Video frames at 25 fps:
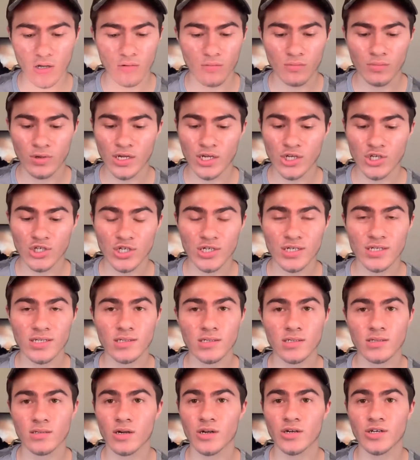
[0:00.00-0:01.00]
we just
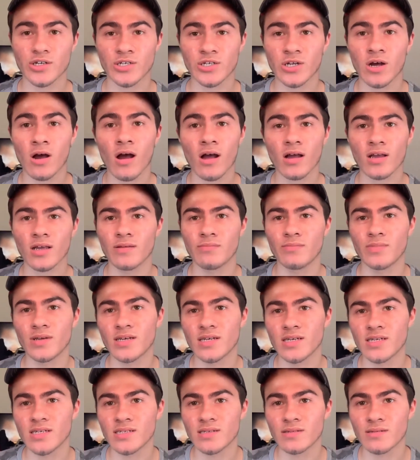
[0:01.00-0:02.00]
started talking
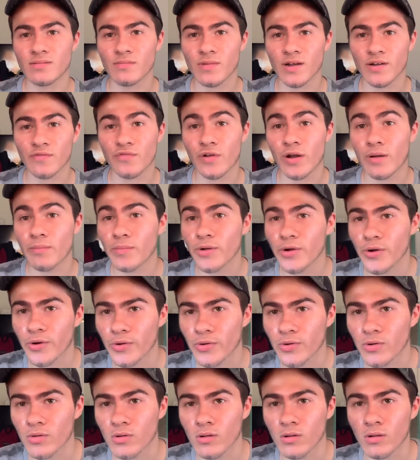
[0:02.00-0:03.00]
because my friend
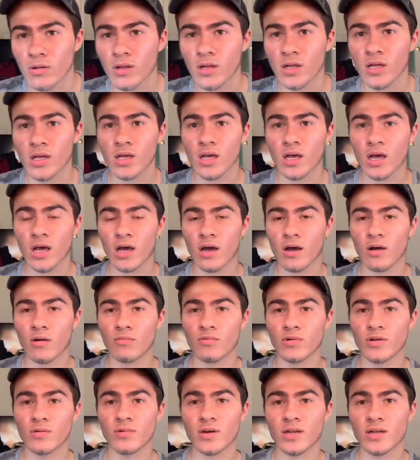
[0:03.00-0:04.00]
Miracle, uh,
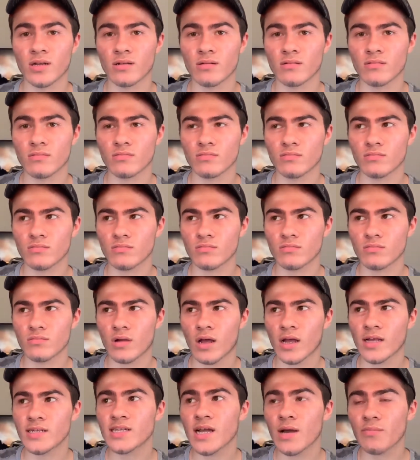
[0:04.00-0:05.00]
we went,
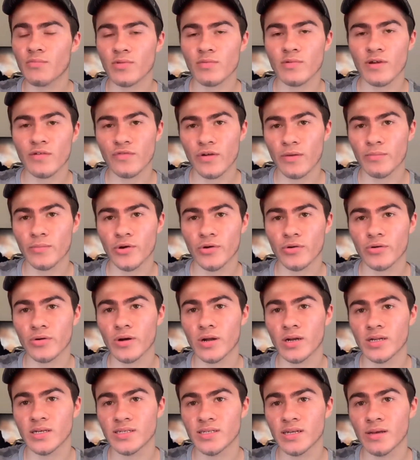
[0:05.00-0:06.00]
I sat with my friend
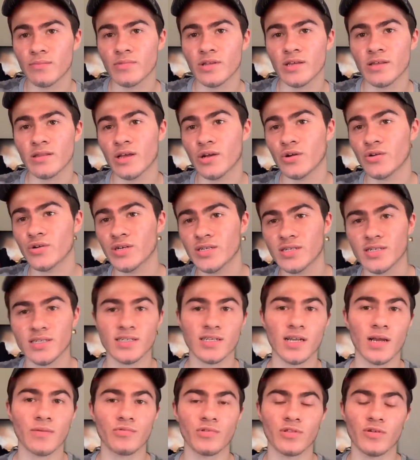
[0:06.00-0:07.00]
Miracle at assembly, and then
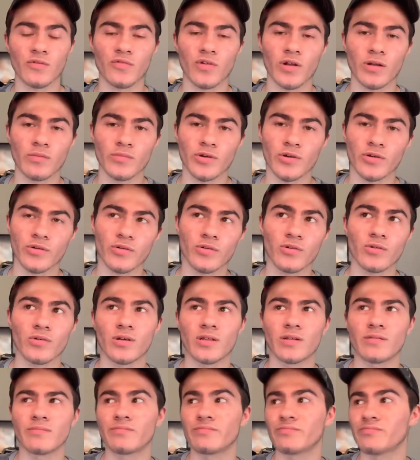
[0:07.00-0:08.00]
Krista sat with her friend Miracle,
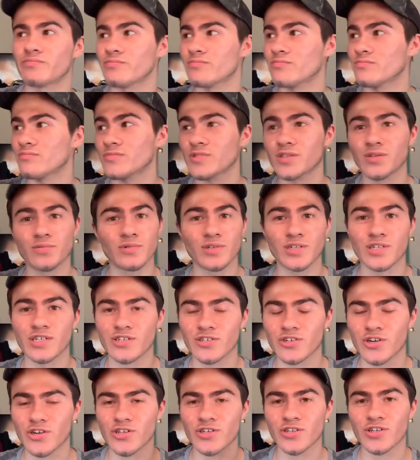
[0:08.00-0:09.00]
and we
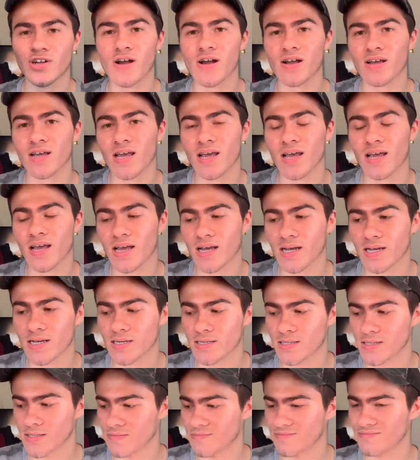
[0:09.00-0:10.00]
just started talking,
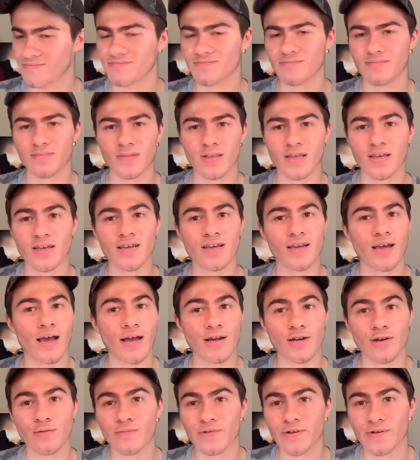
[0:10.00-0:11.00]
and
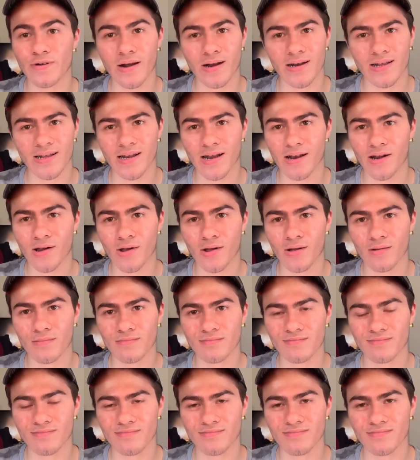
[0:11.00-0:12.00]
I don't regret it at all.
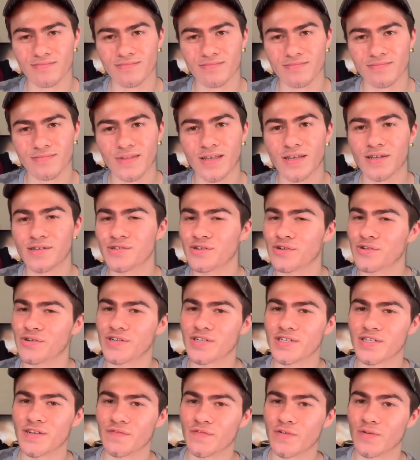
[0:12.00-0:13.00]
So,
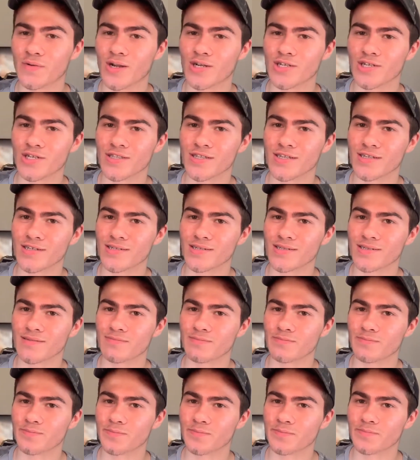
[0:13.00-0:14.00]
Chris, if you're watching this,
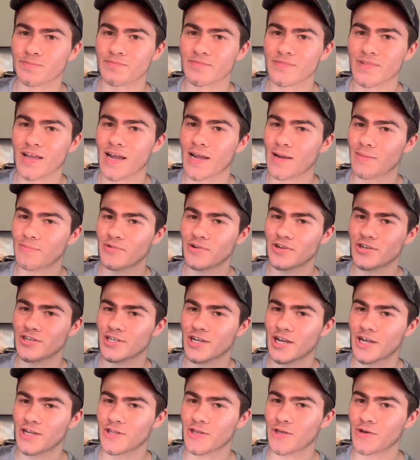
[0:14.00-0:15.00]
I
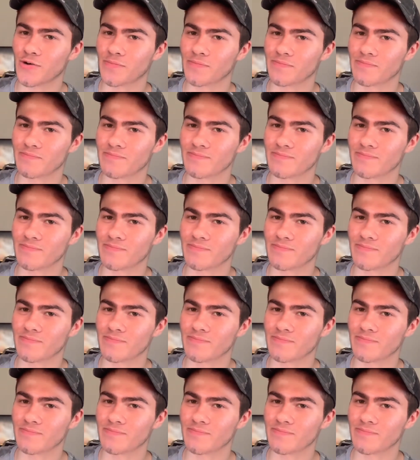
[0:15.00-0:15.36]
appreciate you.